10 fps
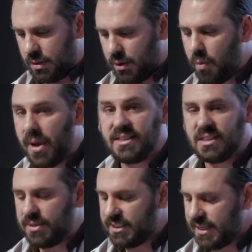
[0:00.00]
It remains
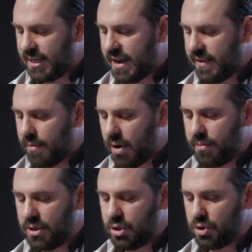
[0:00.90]
to be seen how they
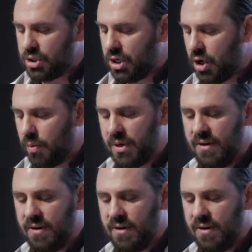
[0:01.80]
might be used to help